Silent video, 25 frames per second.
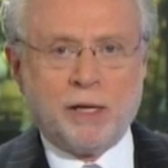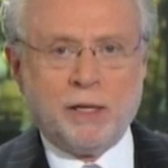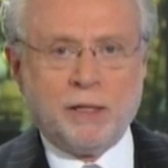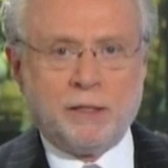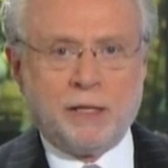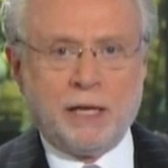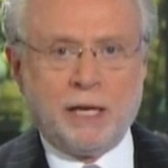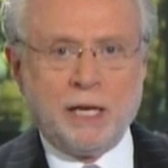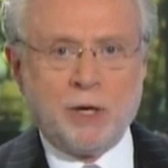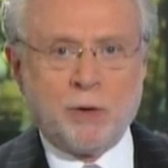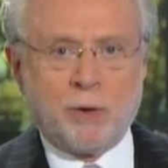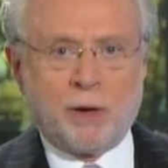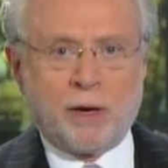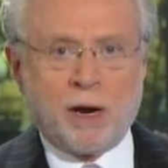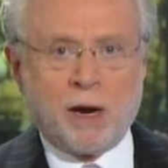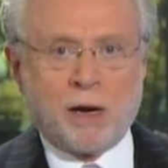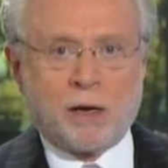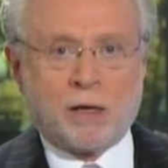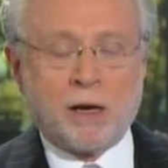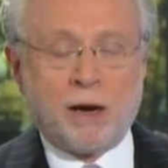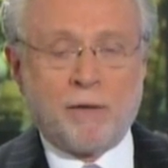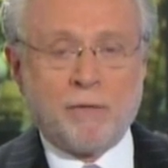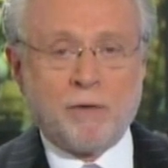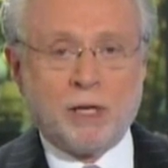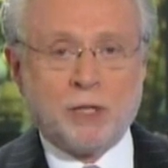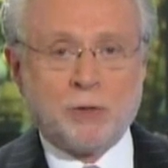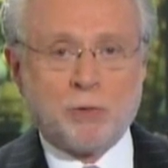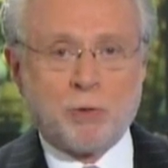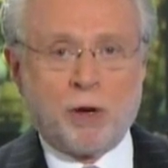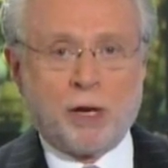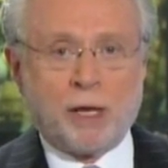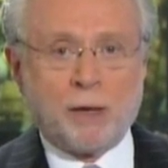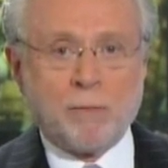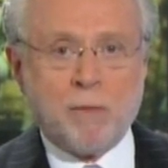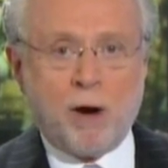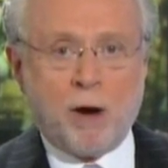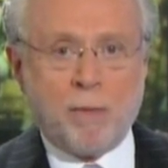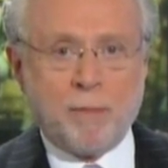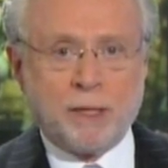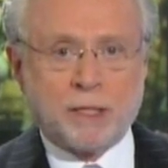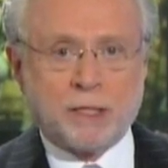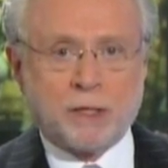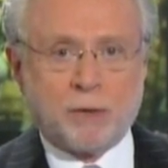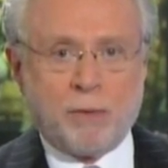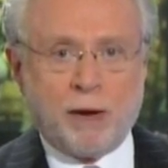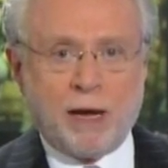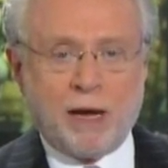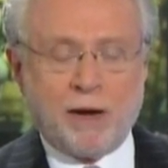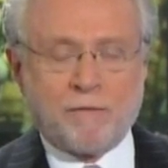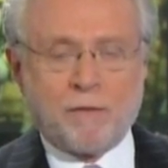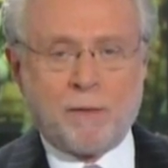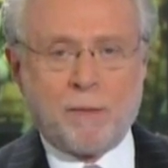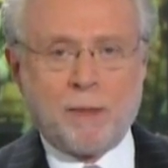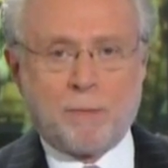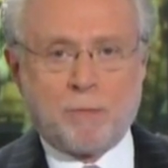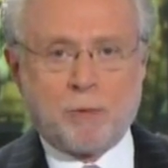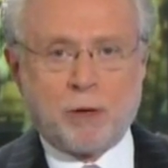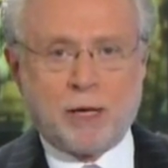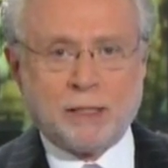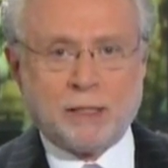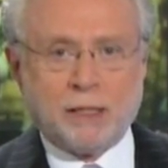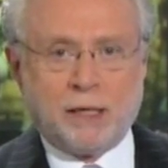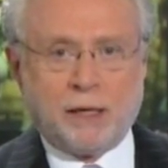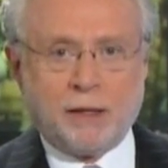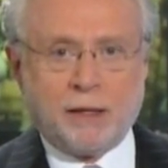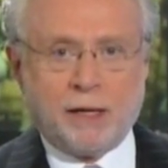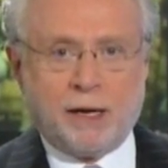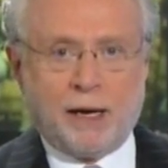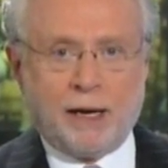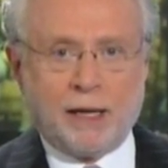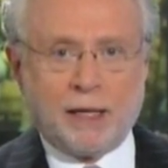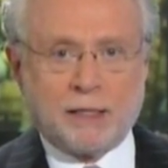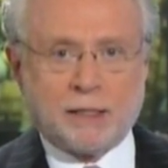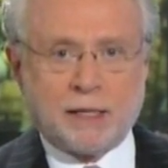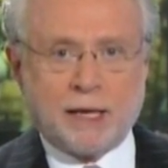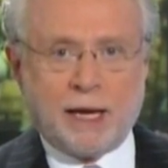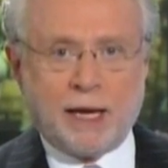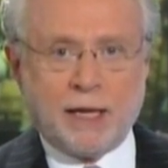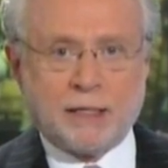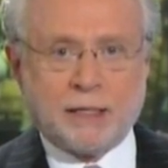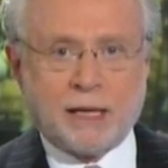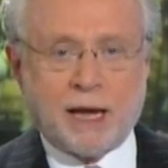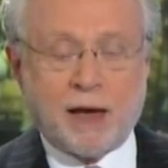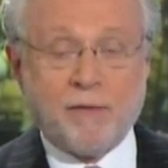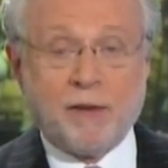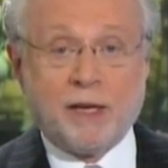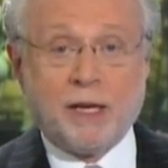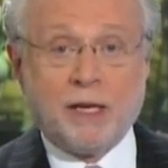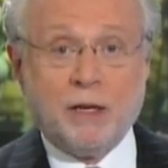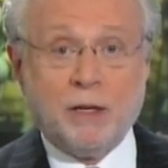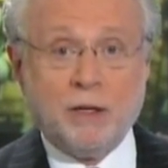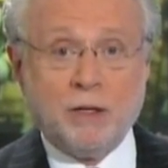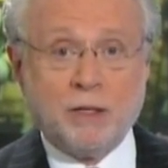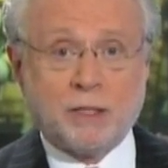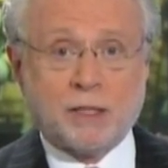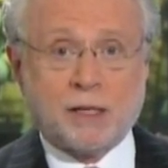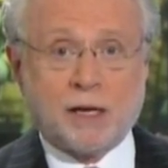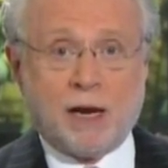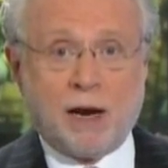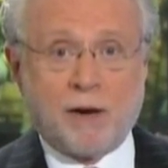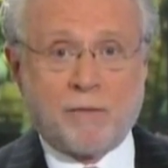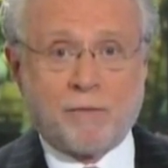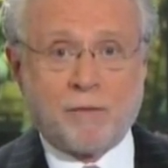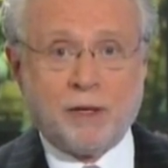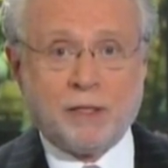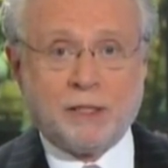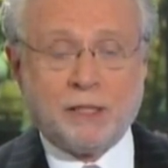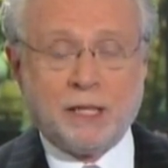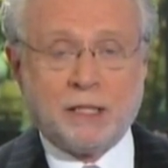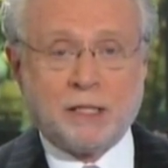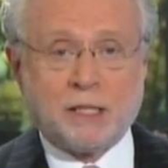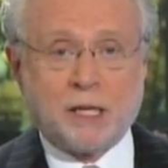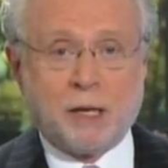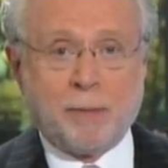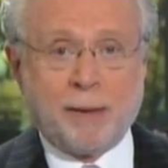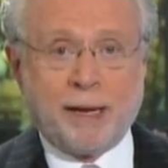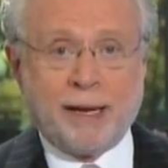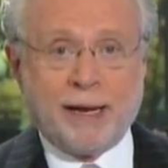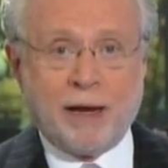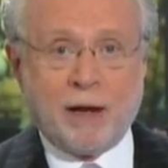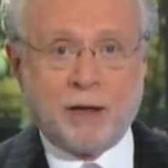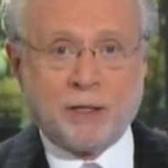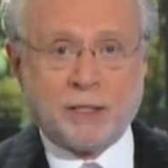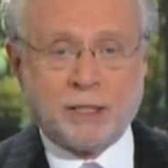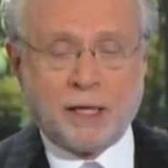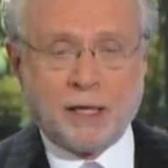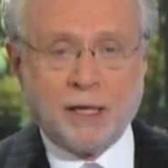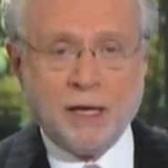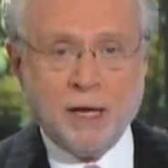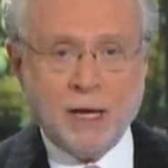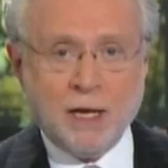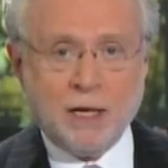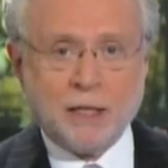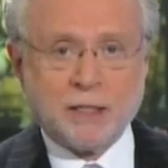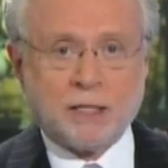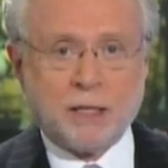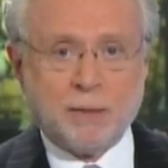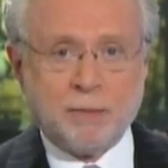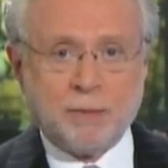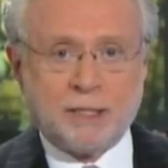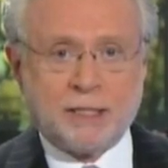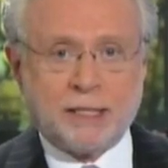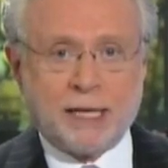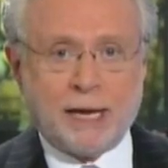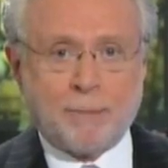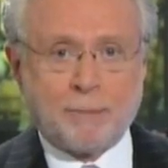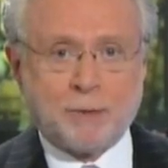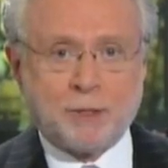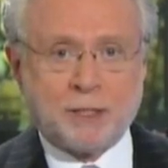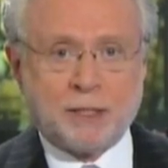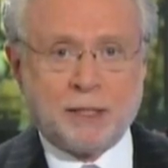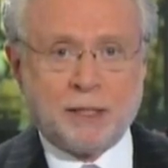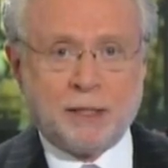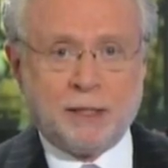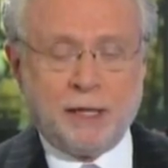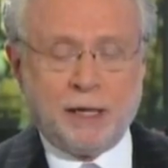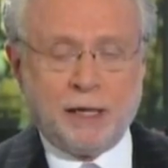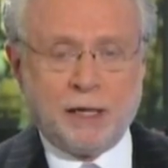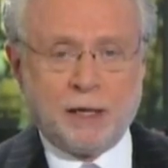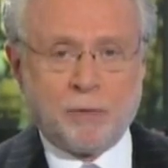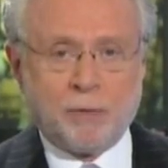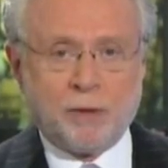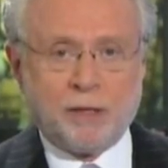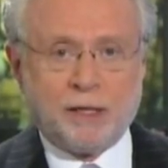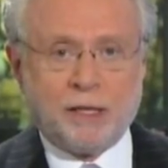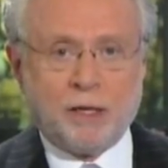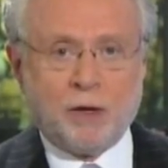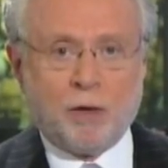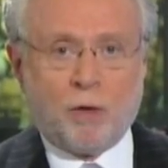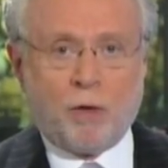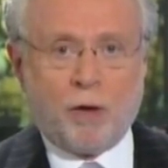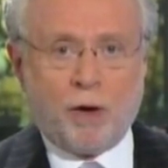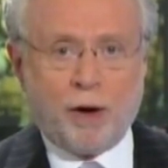We're continuing our coverage. We're only moments away from the President of the United States having a news conference. He's going to be announcing some steps to deal with the